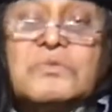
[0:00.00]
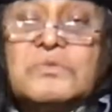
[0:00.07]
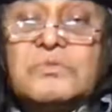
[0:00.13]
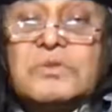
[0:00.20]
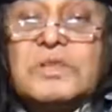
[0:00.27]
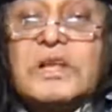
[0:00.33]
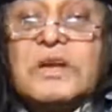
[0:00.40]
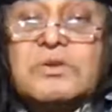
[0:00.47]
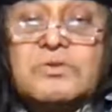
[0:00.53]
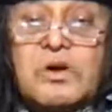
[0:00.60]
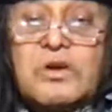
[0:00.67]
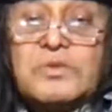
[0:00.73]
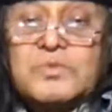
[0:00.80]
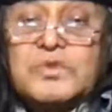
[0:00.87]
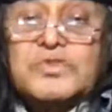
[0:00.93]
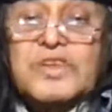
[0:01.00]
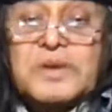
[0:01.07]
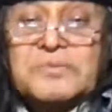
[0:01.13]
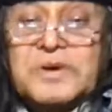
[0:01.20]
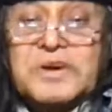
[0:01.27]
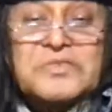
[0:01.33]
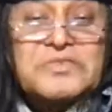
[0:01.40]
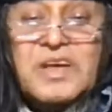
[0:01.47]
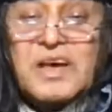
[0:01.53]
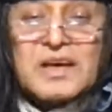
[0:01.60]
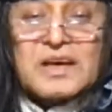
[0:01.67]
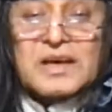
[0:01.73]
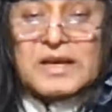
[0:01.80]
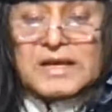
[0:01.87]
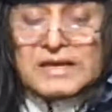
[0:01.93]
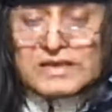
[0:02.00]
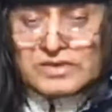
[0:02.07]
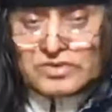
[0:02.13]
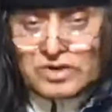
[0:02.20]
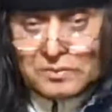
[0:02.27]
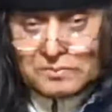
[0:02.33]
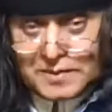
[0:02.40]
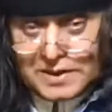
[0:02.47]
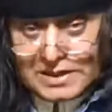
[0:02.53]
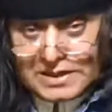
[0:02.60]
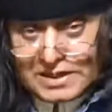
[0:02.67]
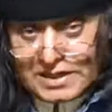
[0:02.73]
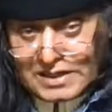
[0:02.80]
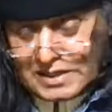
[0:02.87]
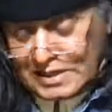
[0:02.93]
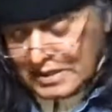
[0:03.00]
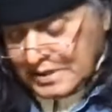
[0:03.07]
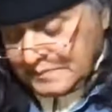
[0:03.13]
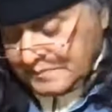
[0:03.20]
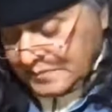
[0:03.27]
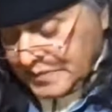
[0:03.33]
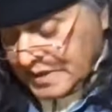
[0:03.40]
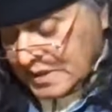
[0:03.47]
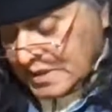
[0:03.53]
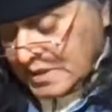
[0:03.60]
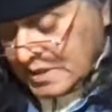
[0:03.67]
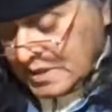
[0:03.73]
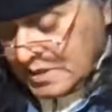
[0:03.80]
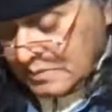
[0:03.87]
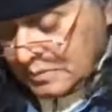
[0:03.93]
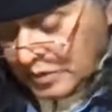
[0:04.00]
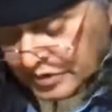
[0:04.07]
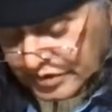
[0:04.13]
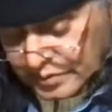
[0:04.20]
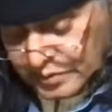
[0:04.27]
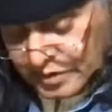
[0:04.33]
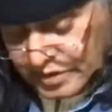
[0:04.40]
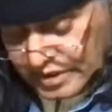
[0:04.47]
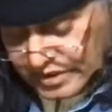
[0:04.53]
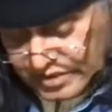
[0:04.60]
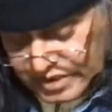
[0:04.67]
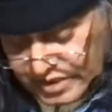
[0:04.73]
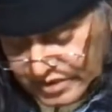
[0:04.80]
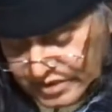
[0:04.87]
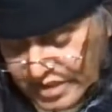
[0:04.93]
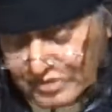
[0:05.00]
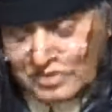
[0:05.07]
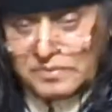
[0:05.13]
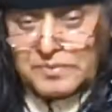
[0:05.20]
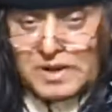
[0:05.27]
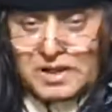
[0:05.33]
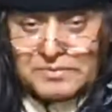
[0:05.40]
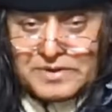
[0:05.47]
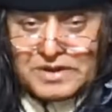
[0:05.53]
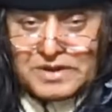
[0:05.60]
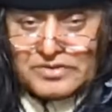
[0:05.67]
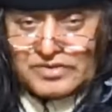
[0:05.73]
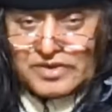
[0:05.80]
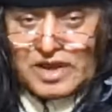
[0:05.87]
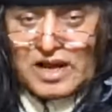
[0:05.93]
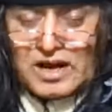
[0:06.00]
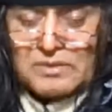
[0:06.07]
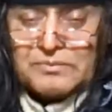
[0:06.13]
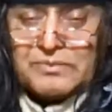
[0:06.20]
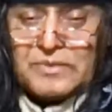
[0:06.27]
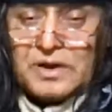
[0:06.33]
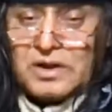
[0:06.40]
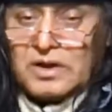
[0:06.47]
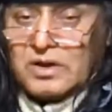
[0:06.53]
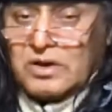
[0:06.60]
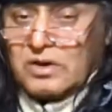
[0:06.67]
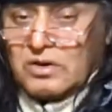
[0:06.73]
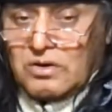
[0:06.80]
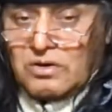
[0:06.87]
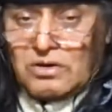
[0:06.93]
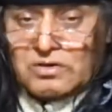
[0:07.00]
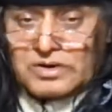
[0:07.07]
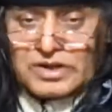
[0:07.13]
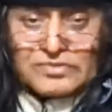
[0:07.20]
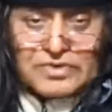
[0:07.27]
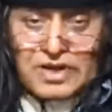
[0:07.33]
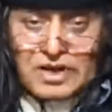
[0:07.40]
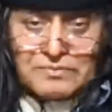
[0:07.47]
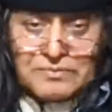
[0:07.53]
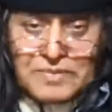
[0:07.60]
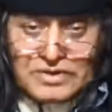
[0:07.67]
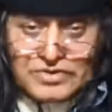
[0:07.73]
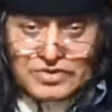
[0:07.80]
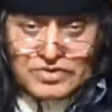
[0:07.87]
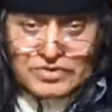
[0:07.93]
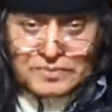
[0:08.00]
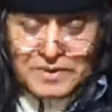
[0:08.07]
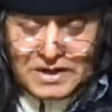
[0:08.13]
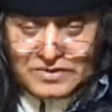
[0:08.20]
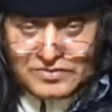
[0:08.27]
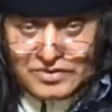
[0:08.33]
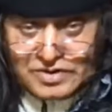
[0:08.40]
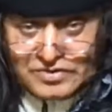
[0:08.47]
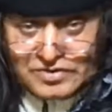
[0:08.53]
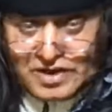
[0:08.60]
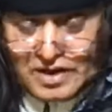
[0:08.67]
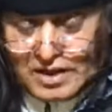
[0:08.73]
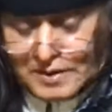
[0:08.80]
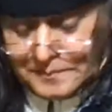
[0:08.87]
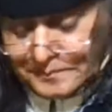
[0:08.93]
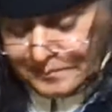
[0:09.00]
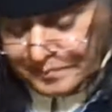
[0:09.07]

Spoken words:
within quote Muslim, because it is completely possible that she doesn't believe in Islam or doesn't have much respect for Islam.